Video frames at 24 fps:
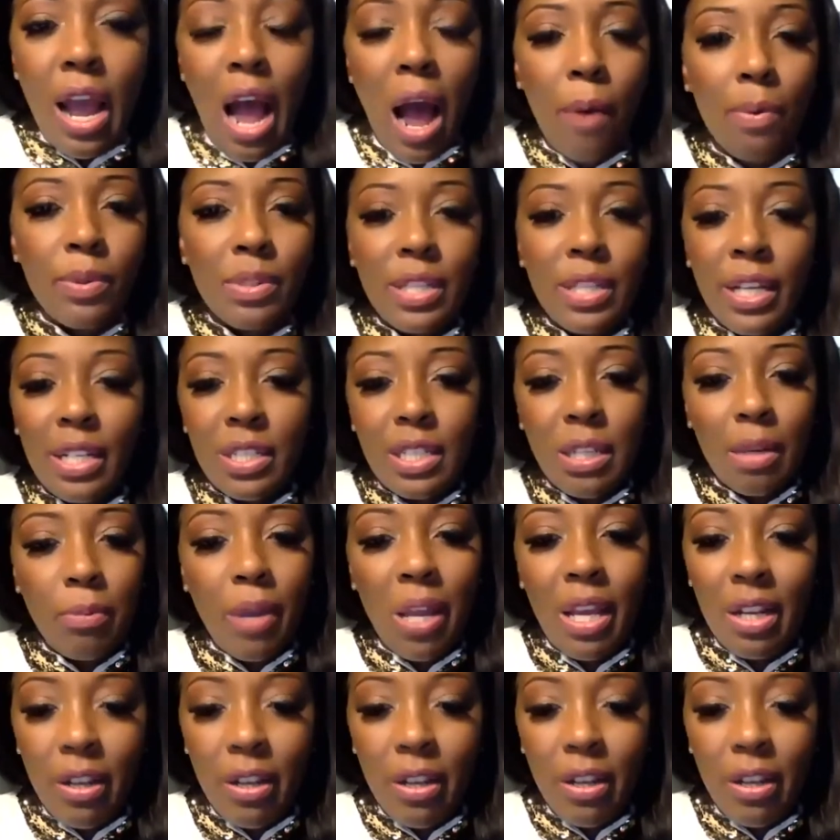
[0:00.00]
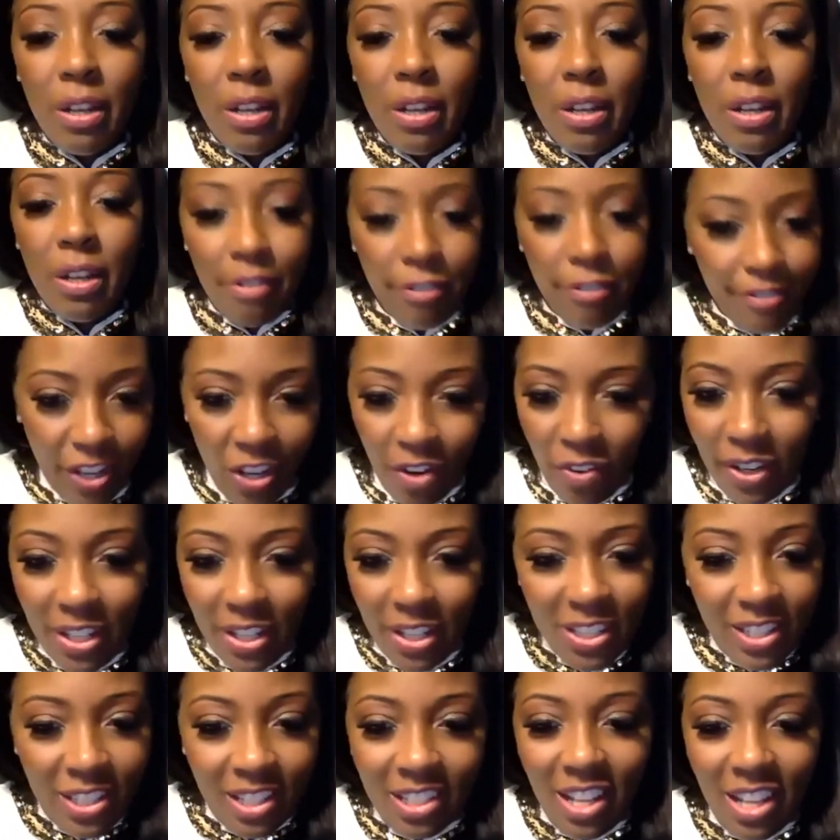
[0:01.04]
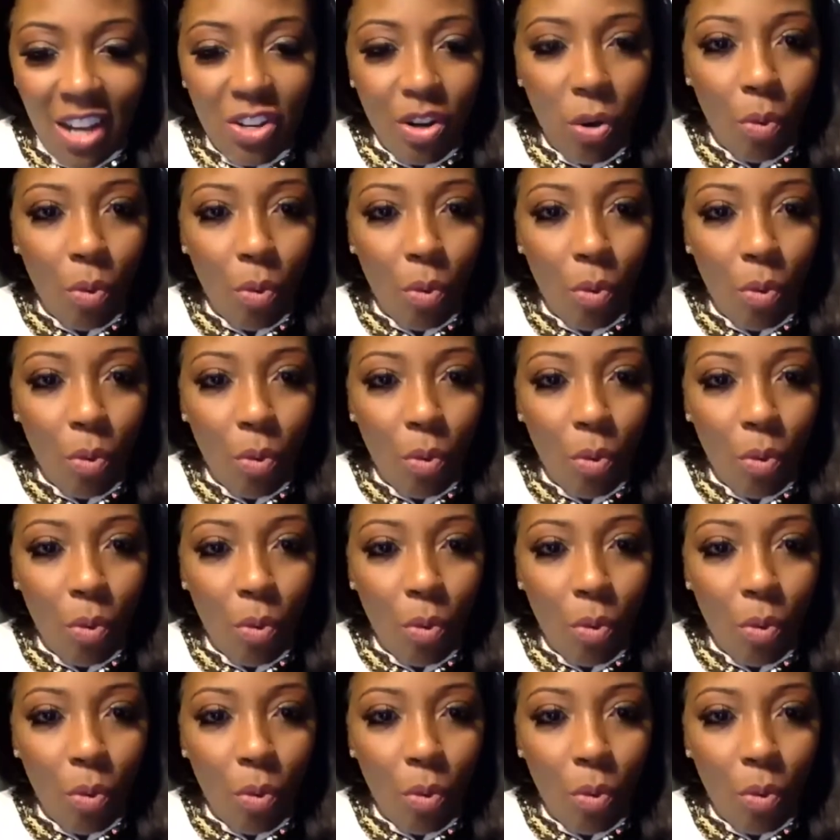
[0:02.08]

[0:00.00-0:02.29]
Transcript: I was getting some inner interference because I know